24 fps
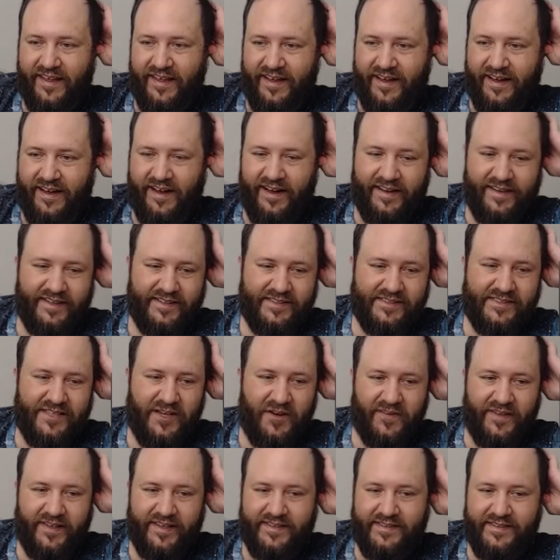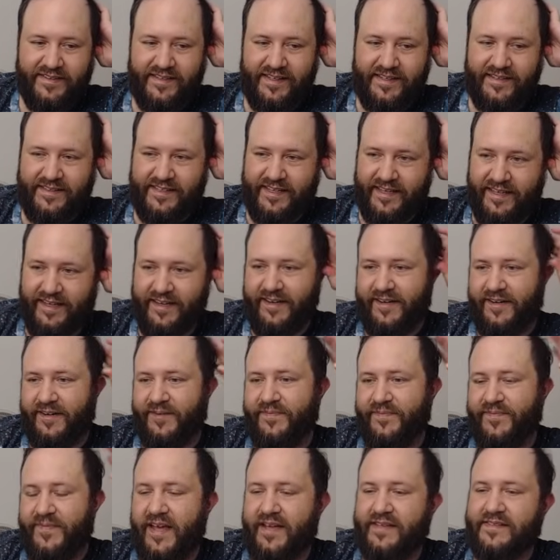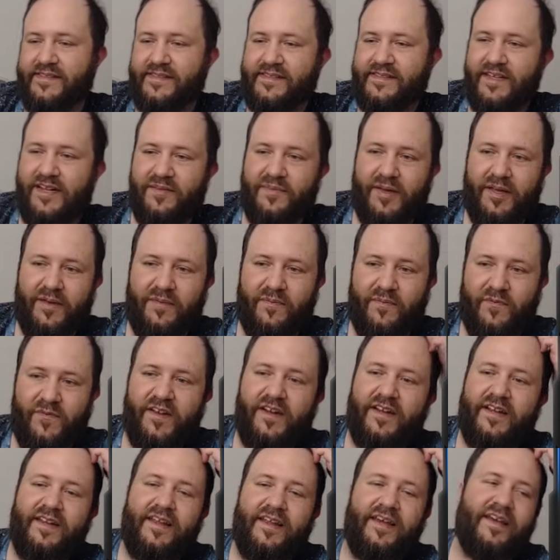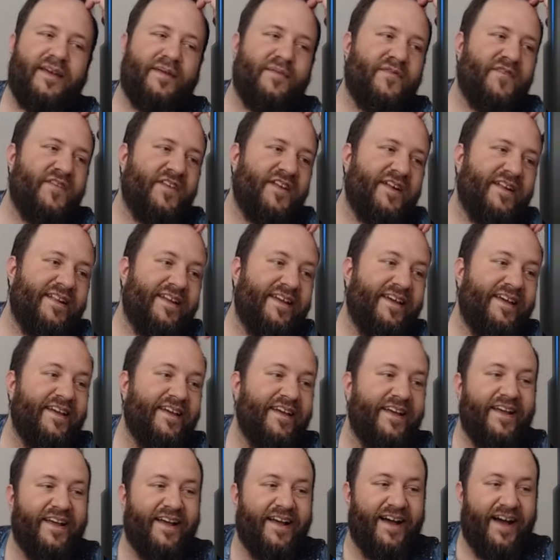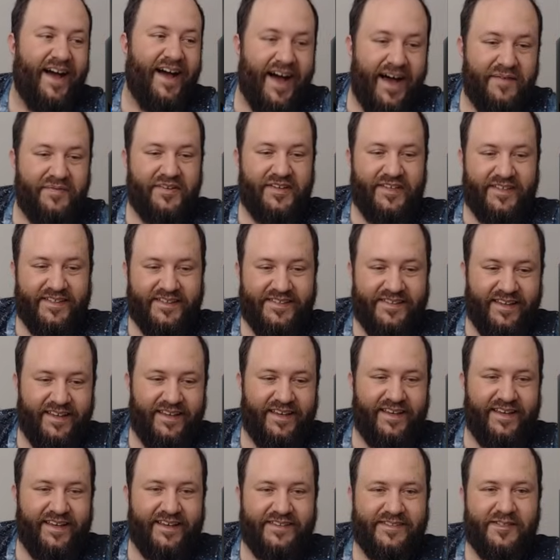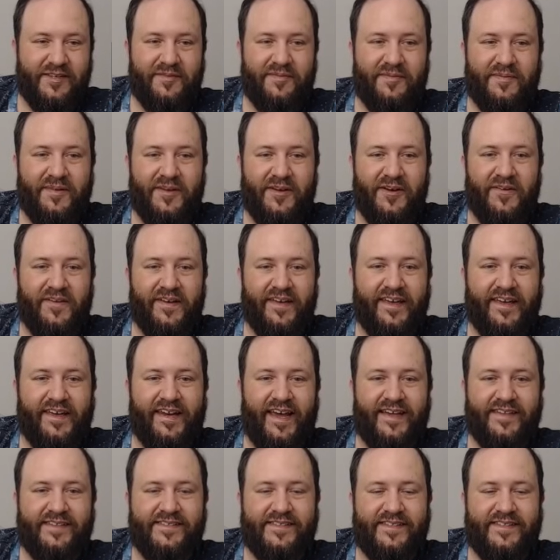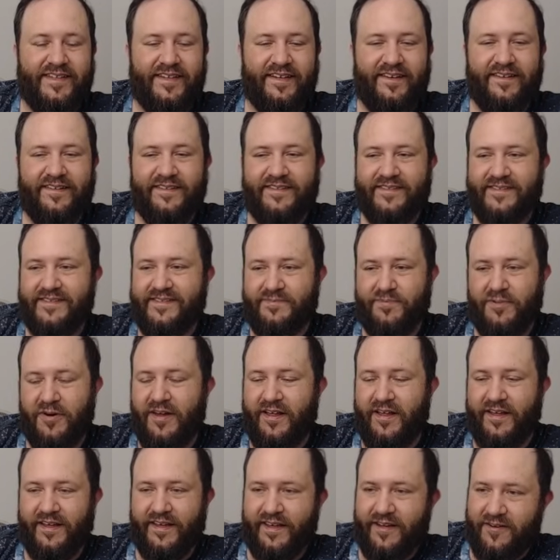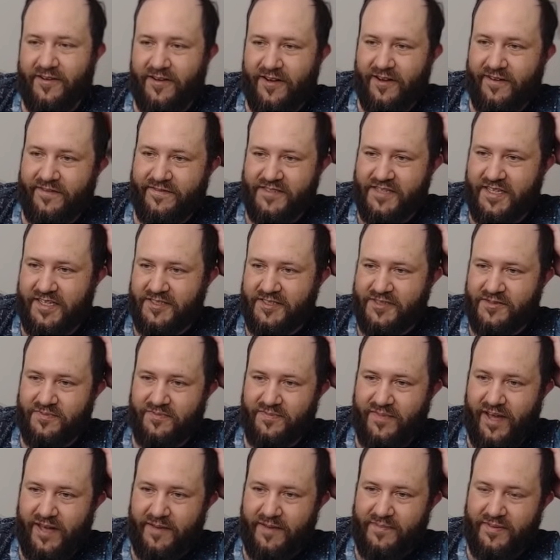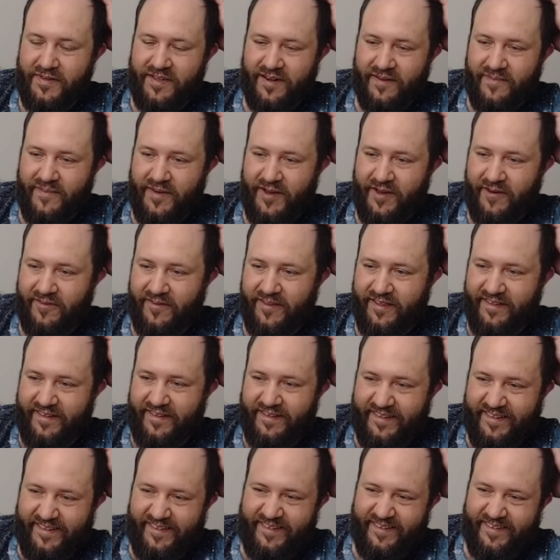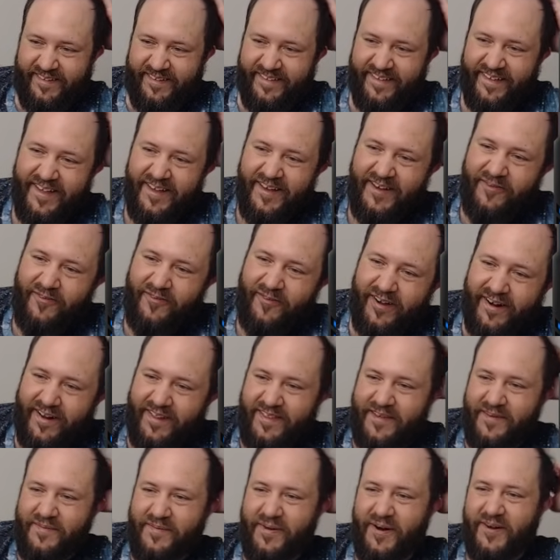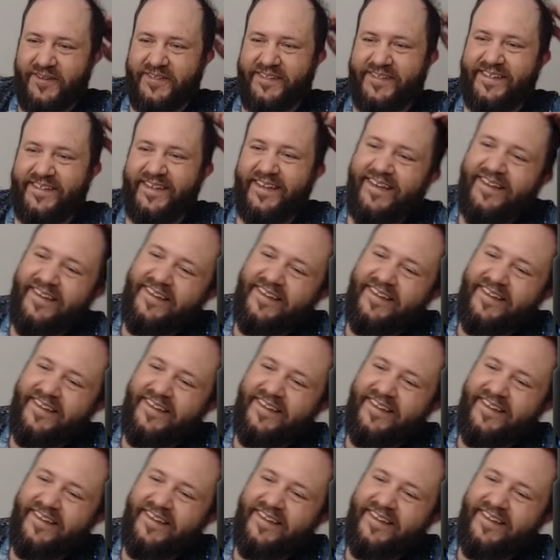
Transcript: Uh, he's going in D tier. Next is going to be Infinity. Infinity, obviously, is going to be going in S tier. It's probably a hero I've changed my opinion about one of the most